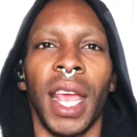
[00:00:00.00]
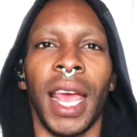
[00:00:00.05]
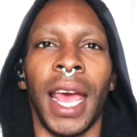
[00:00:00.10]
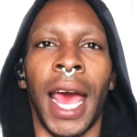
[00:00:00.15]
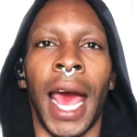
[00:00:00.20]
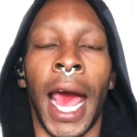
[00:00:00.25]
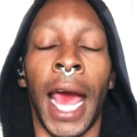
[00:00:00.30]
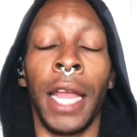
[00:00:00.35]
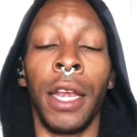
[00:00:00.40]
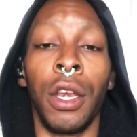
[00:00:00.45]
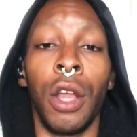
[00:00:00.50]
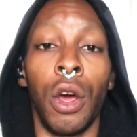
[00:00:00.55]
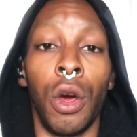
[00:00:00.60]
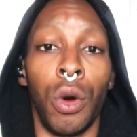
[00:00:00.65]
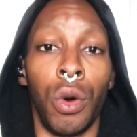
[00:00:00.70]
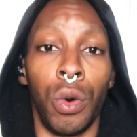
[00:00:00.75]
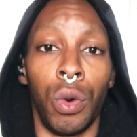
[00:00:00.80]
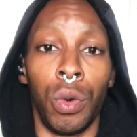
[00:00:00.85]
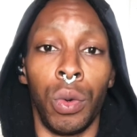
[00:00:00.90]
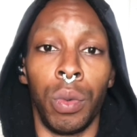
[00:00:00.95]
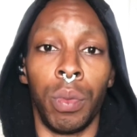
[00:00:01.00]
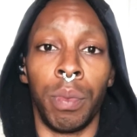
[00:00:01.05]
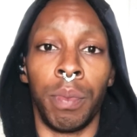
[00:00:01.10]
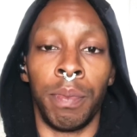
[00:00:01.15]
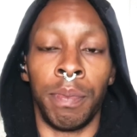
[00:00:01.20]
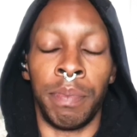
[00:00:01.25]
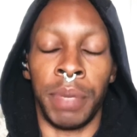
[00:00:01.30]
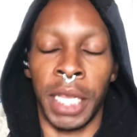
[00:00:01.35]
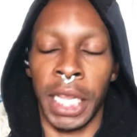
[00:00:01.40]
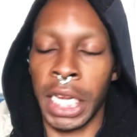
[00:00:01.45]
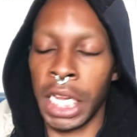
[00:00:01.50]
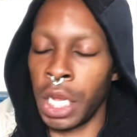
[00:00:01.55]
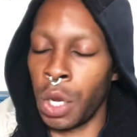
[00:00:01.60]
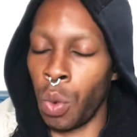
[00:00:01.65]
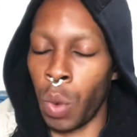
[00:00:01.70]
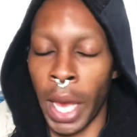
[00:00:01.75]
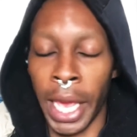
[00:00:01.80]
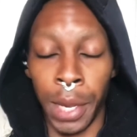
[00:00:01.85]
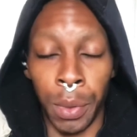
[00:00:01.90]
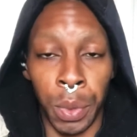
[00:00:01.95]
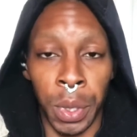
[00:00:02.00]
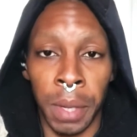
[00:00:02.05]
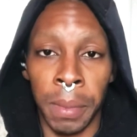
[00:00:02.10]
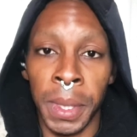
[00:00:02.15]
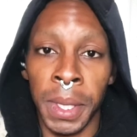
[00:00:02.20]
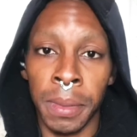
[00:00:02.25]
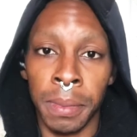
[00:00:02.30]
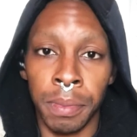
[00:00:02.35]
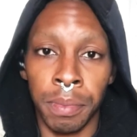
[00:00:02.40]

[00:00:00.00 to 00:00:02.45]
I know plenty of white women,